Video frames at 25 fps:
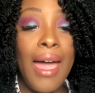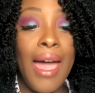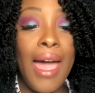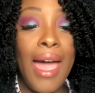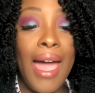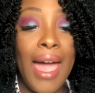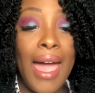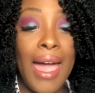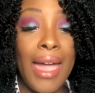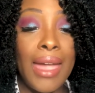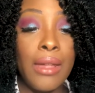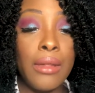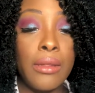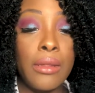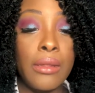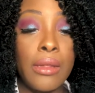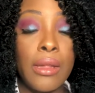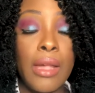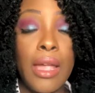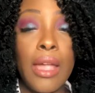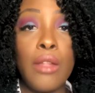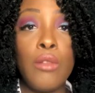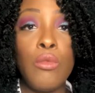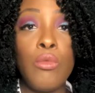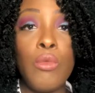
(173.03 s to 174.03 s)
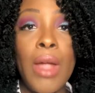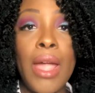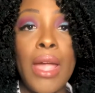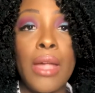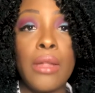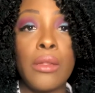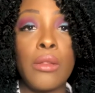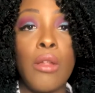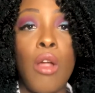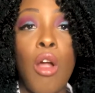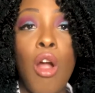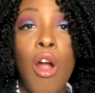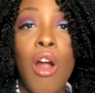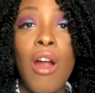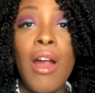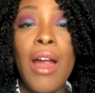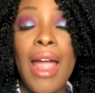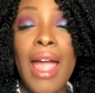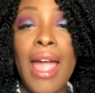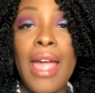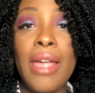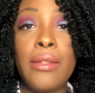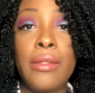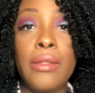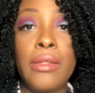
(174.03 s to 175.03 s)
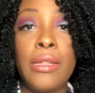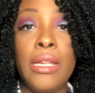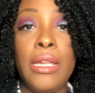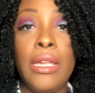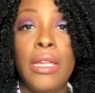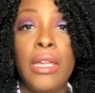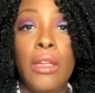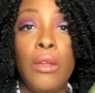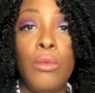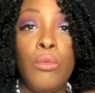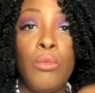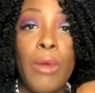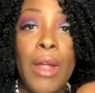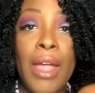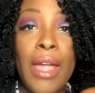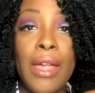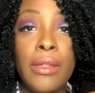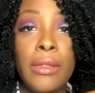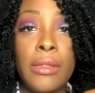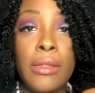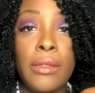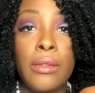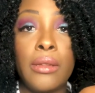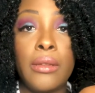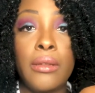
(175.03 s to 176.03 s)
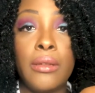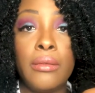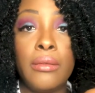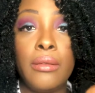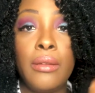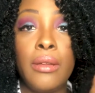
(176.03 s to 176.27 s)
ice and rest, R-I-C-E, rest,